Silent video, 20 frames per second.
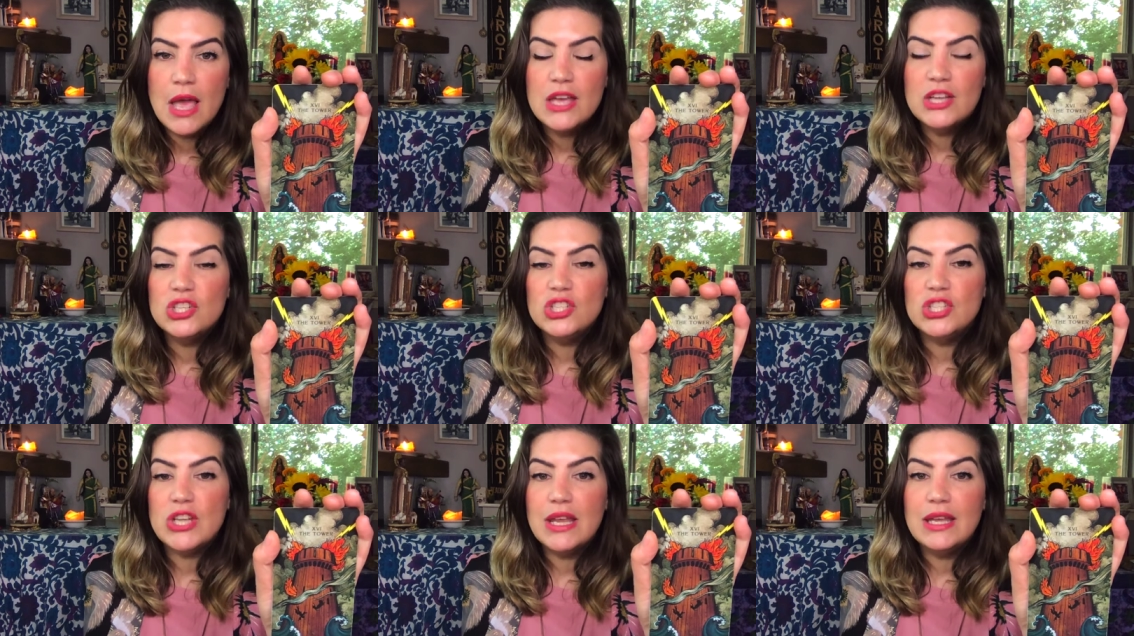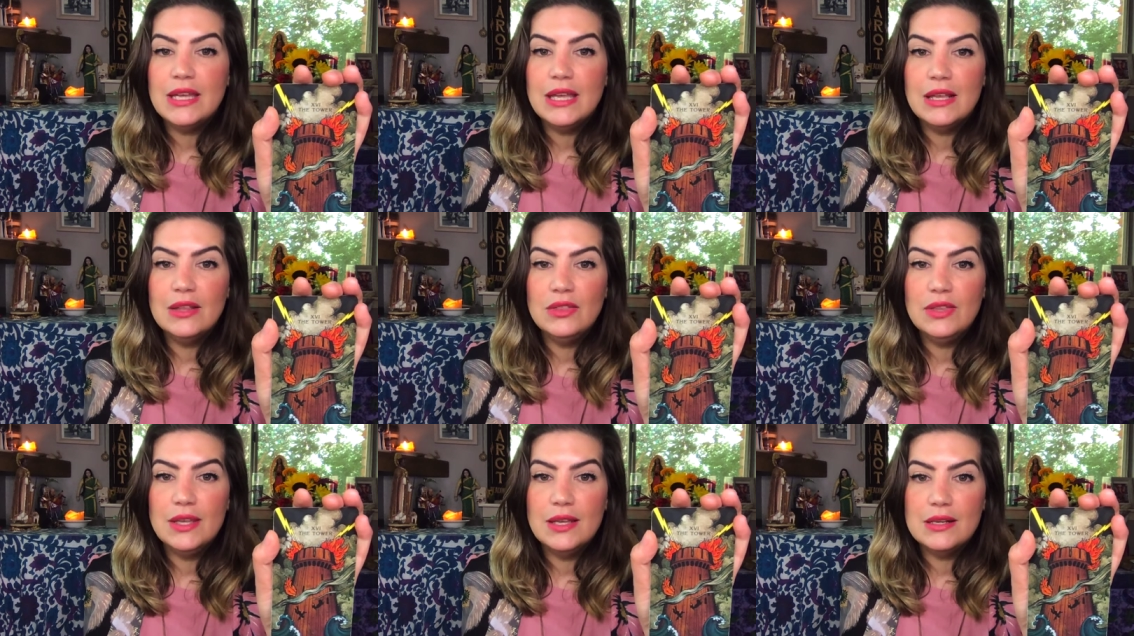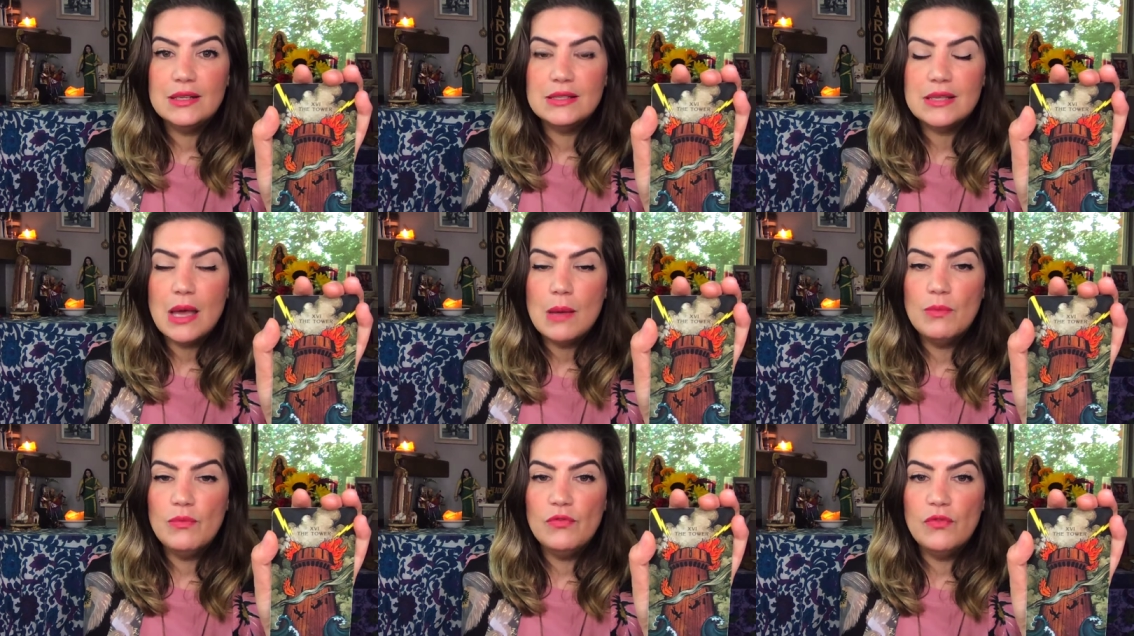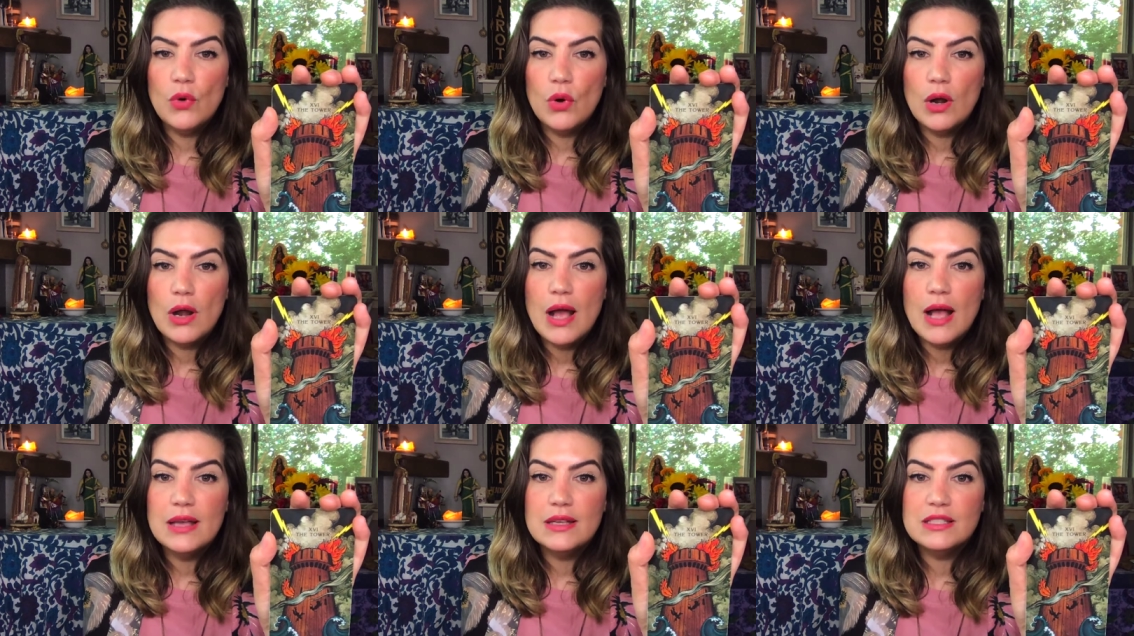shaking things up
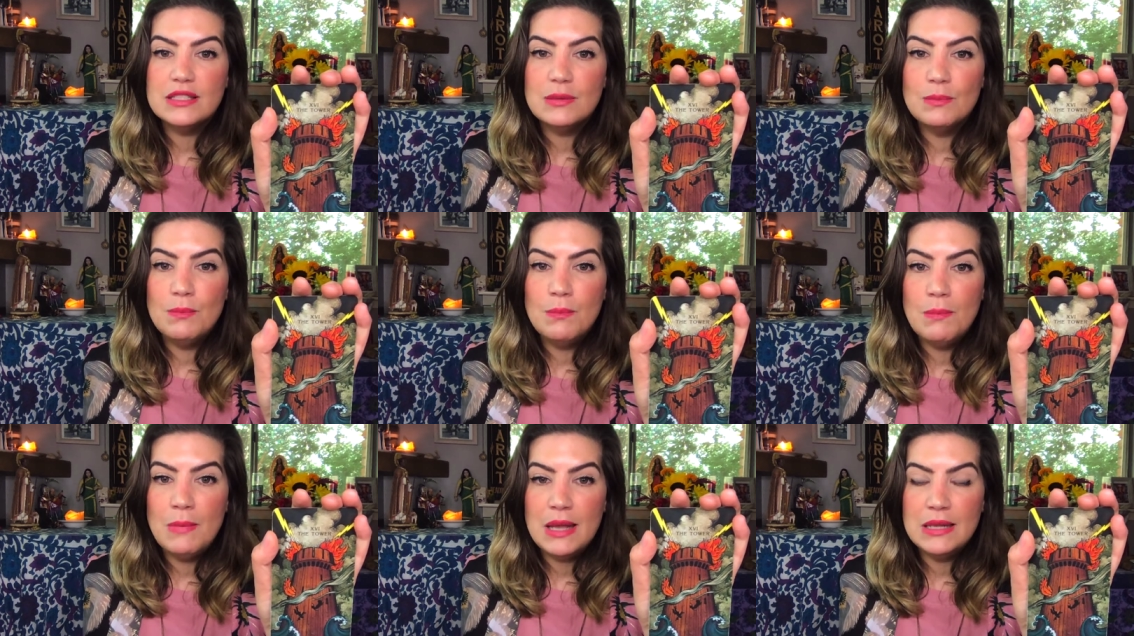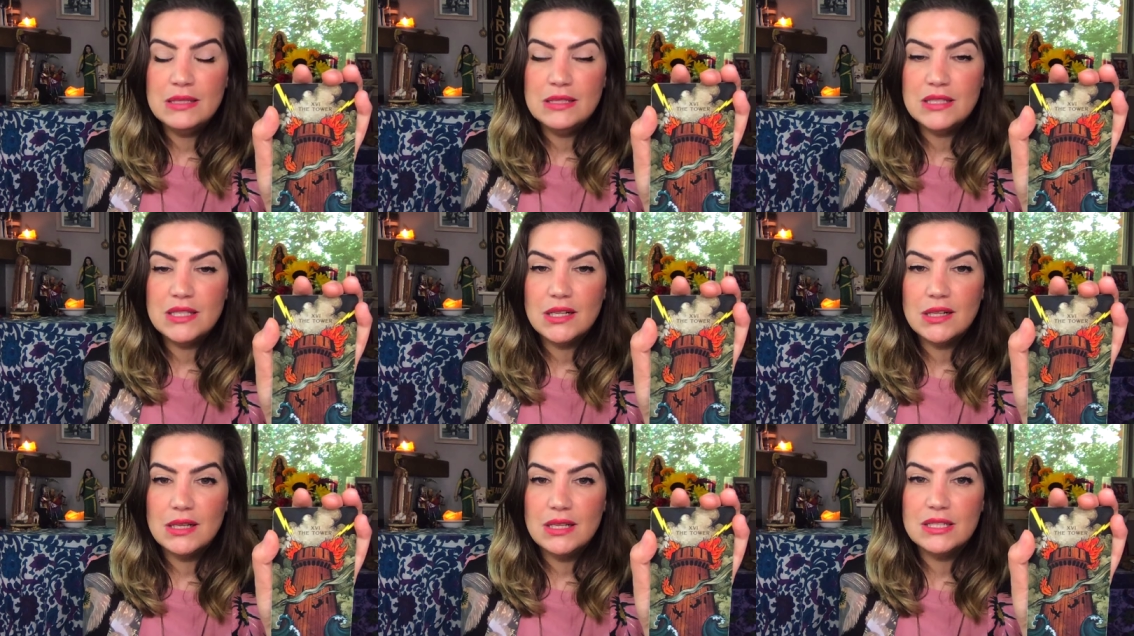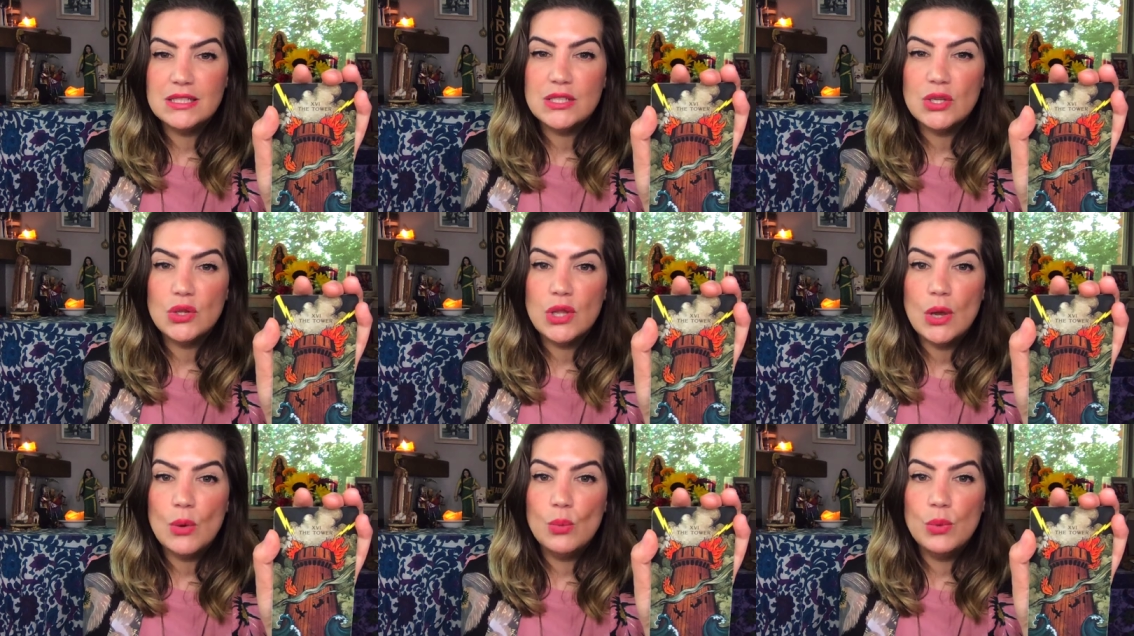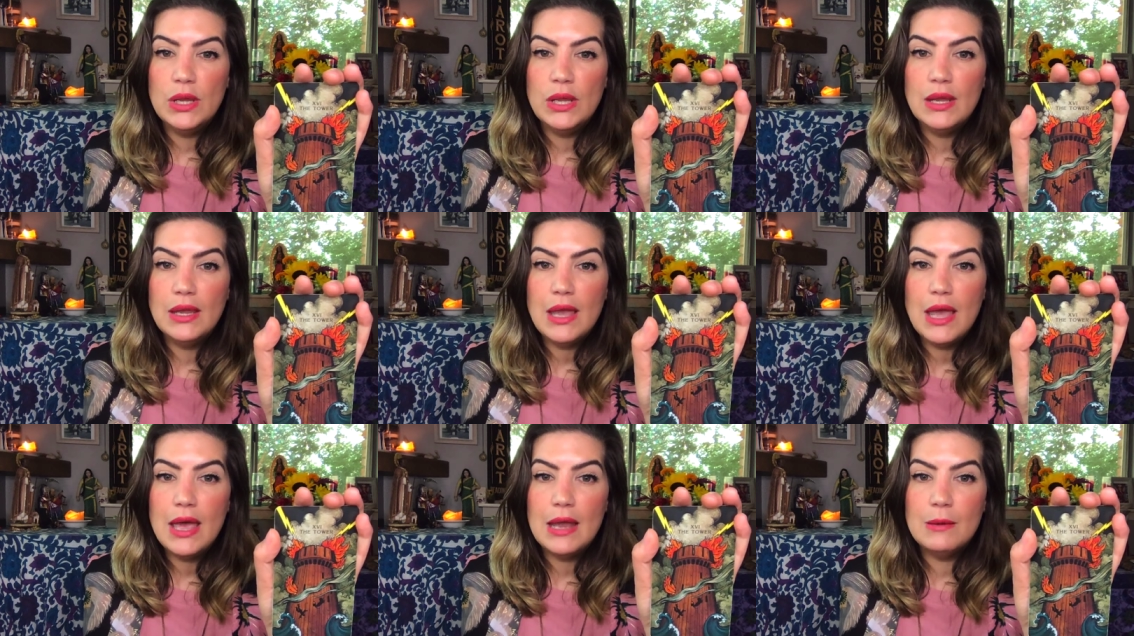for us mentally so that we
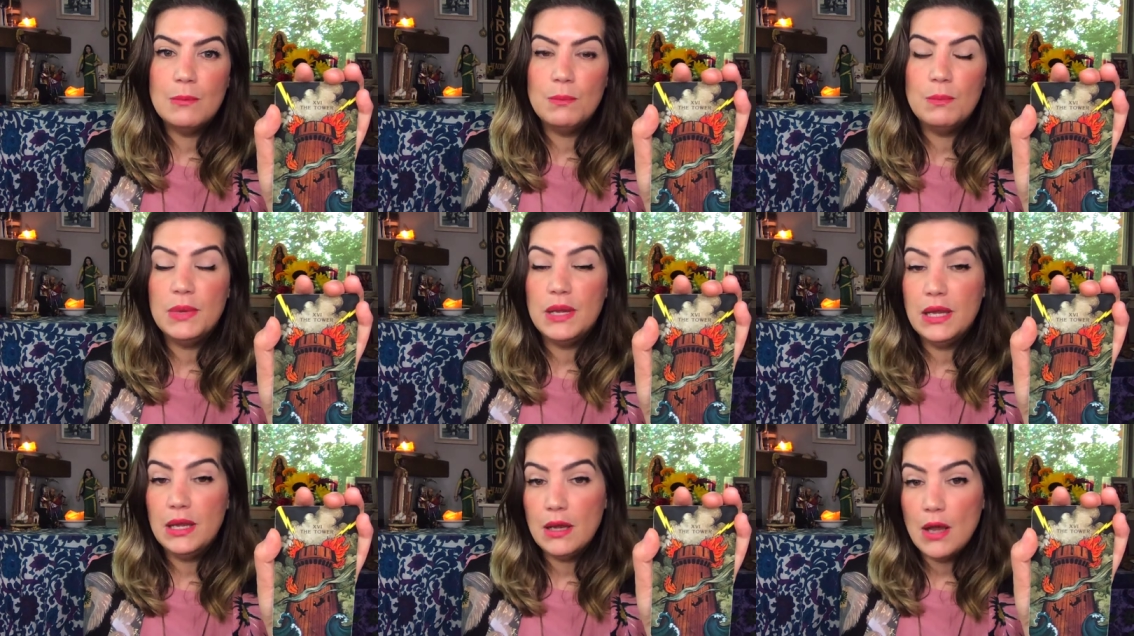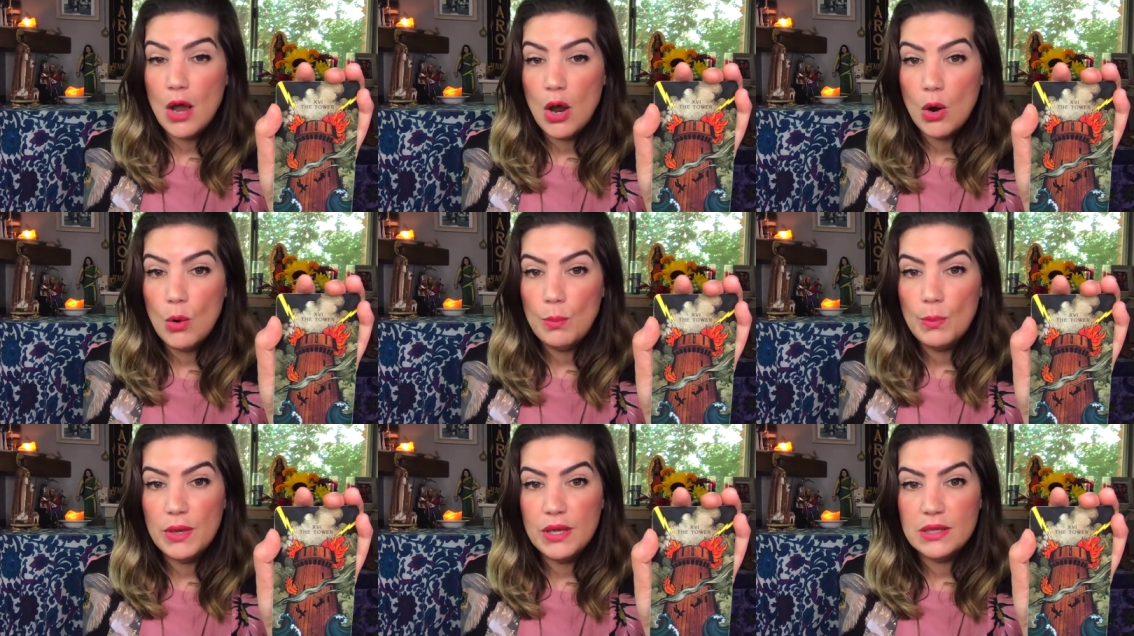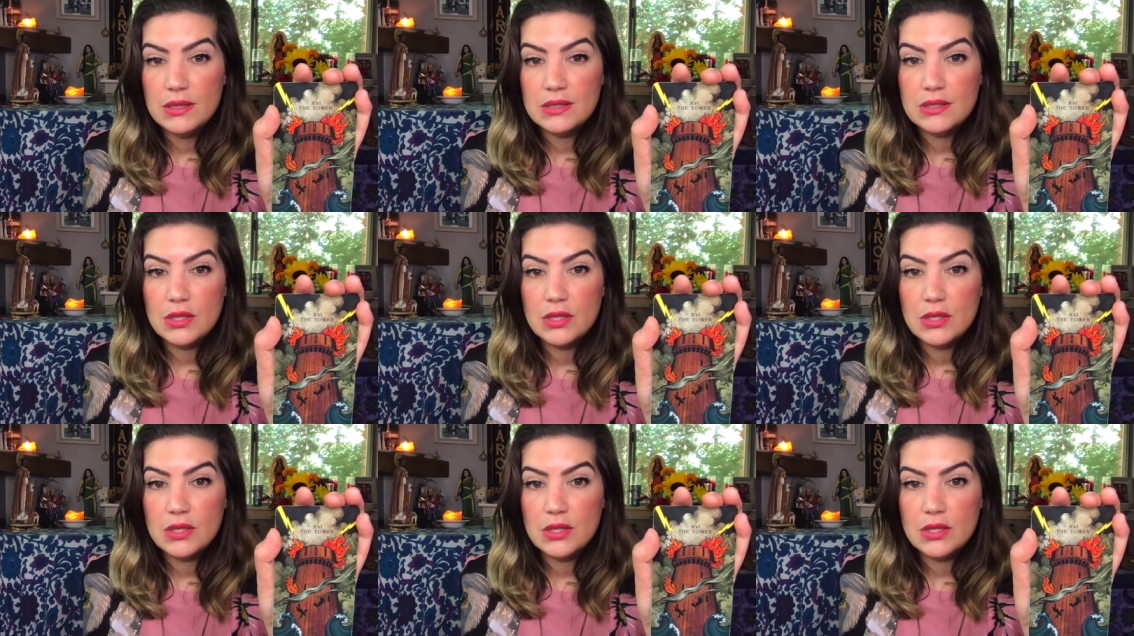can be open,